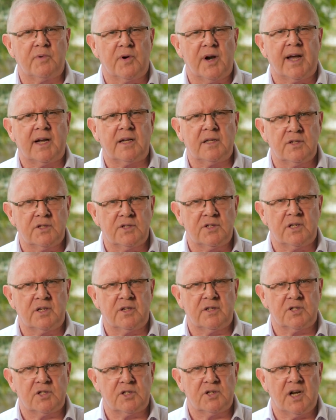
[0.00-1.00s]
practice
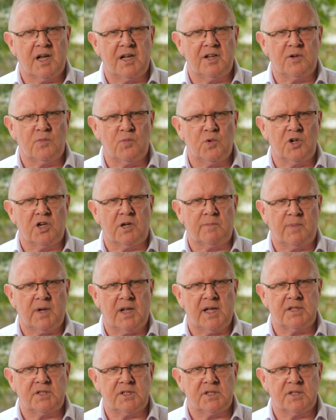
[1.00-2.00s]
in Australian
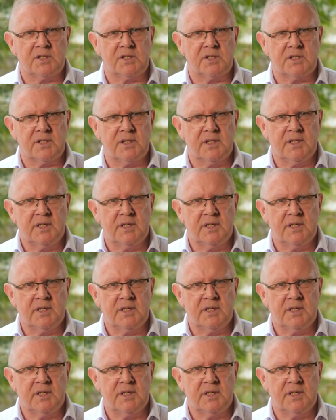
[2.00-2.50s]
workplaces.